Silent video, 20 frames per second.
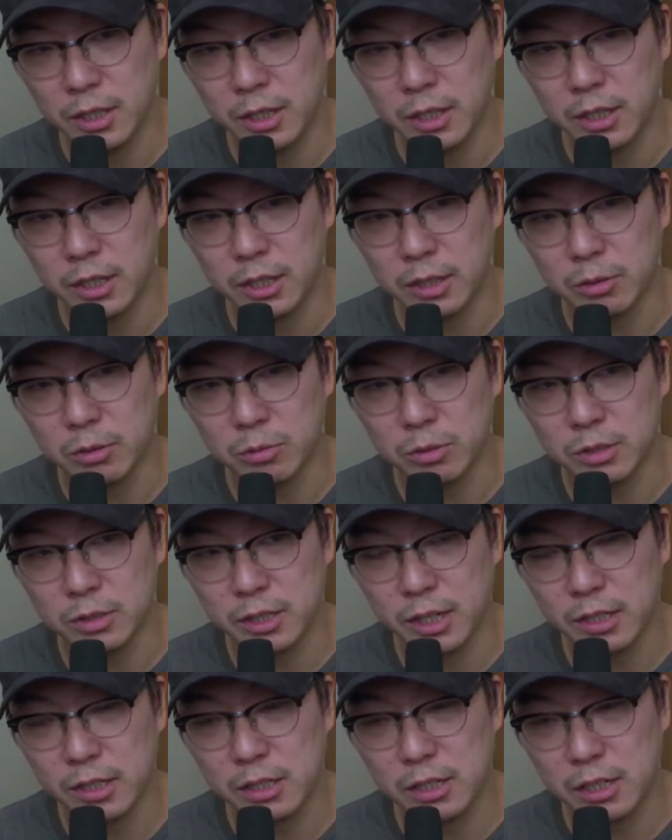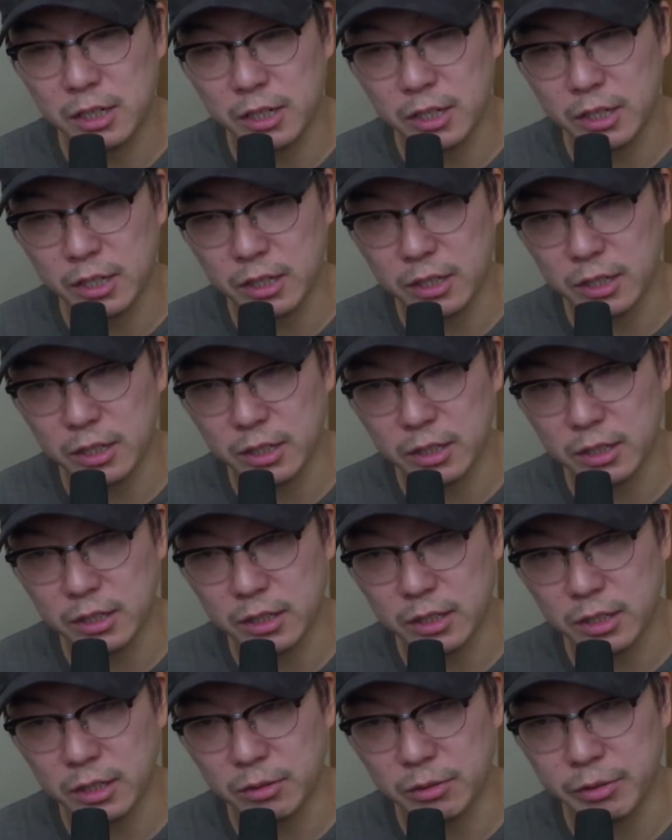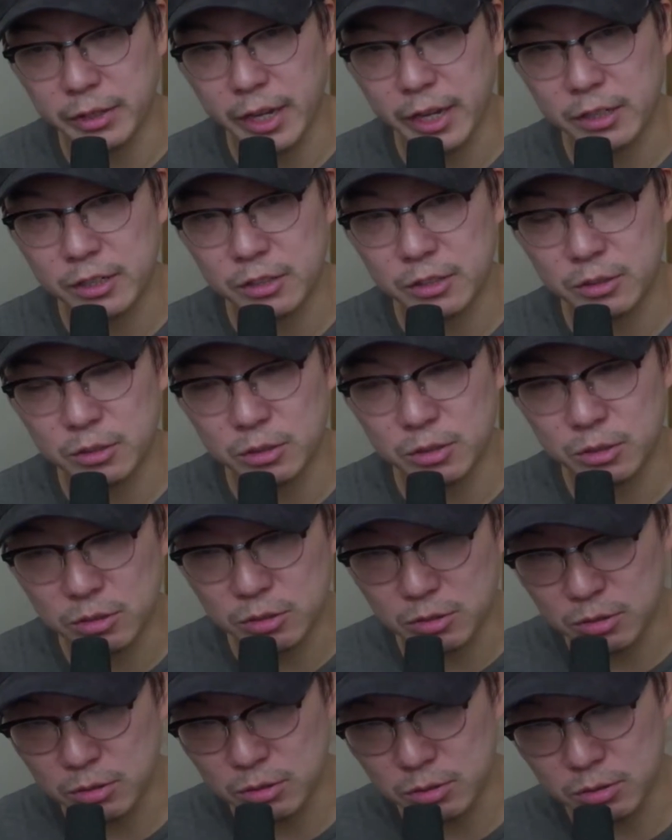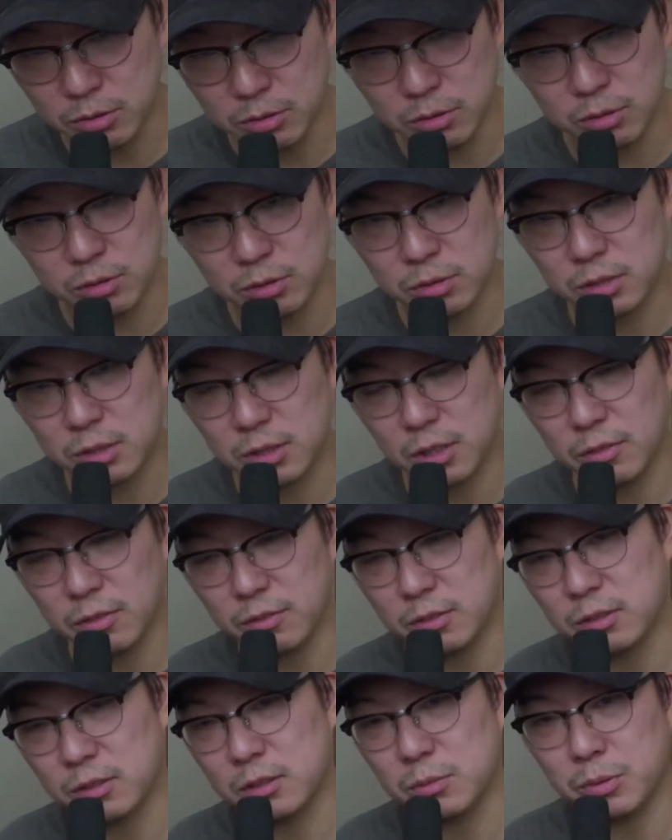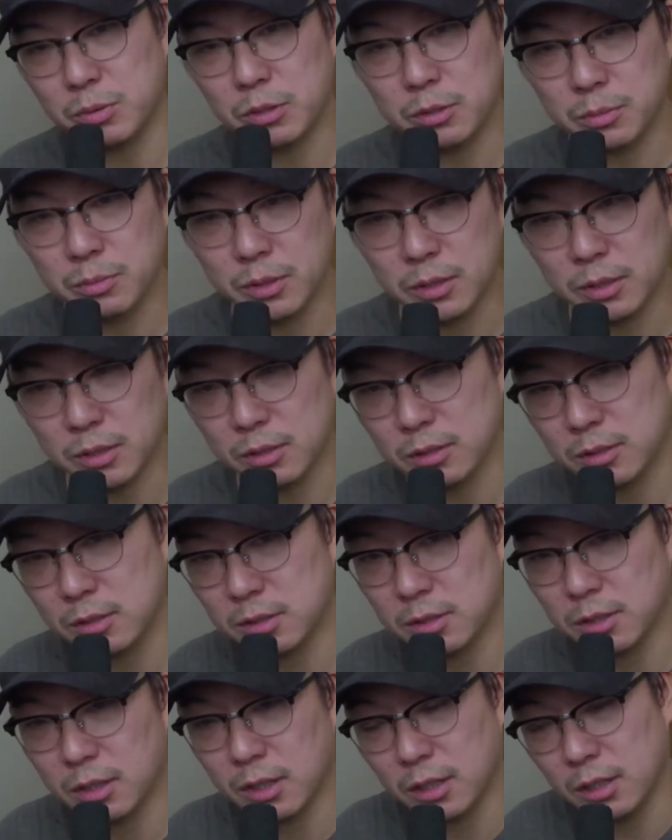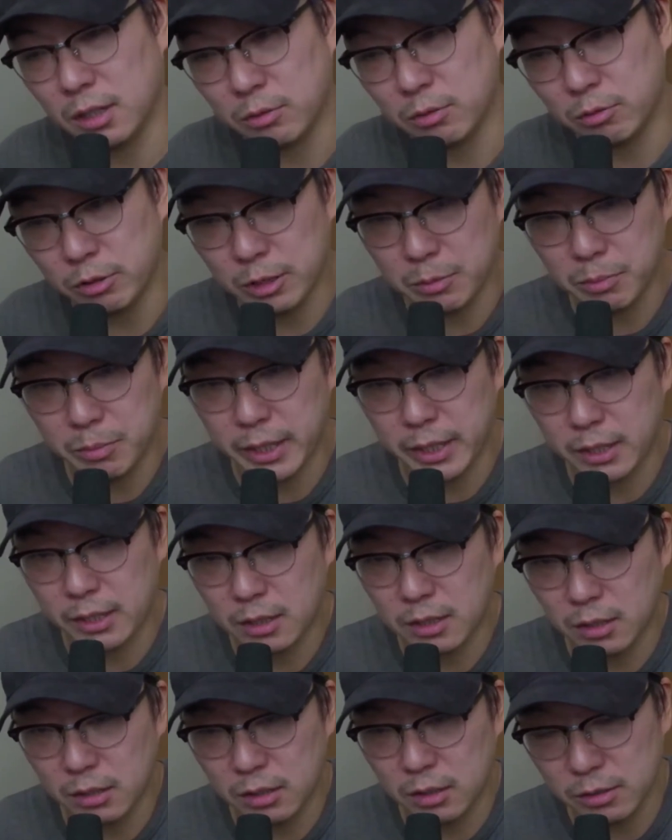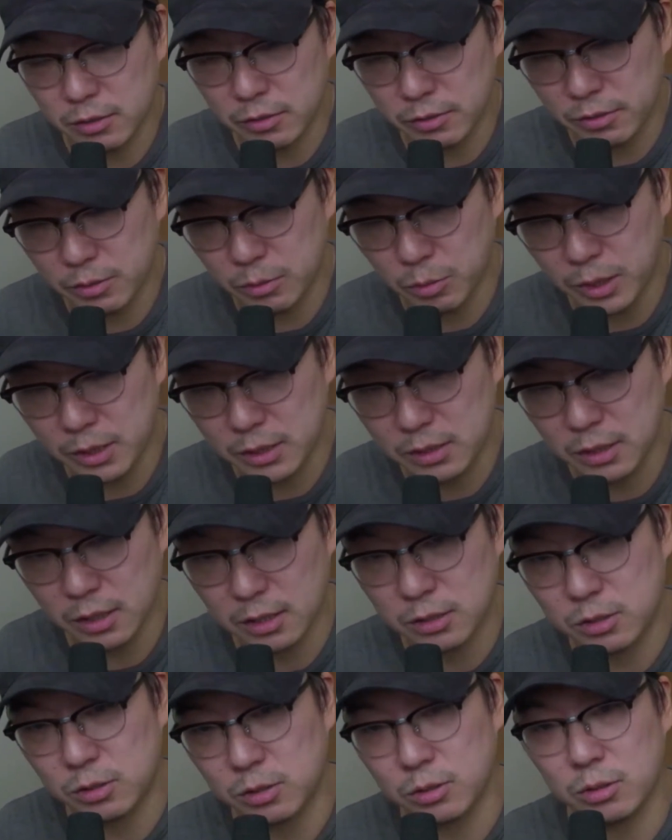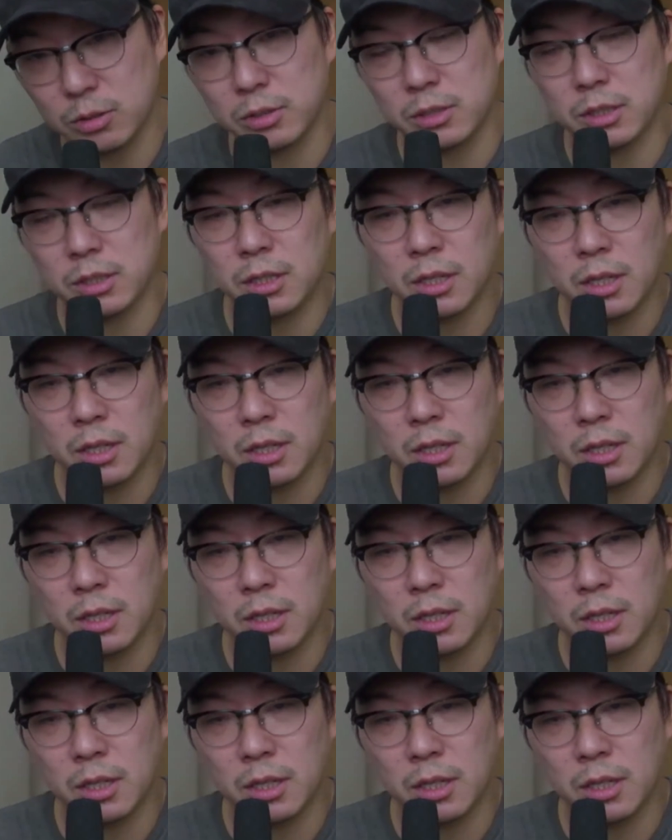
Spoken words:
it was actually a reaction to Steven Spielberg's remake of West Side Story.